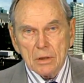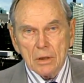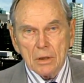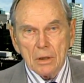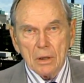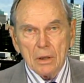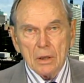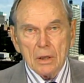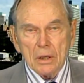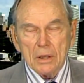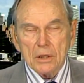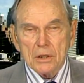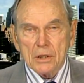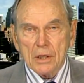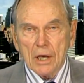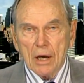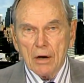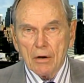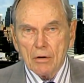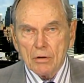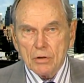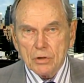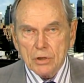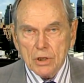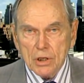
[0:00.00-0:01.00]
is
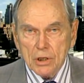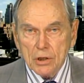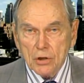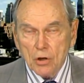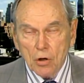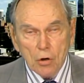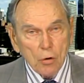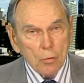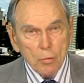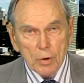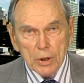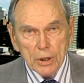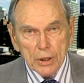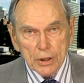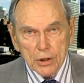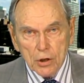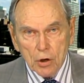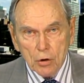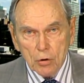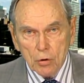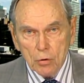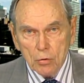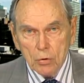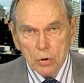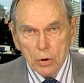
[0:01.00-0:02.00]
guaranteed, or will he
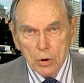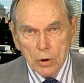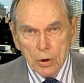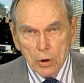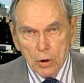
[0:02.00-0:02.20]
go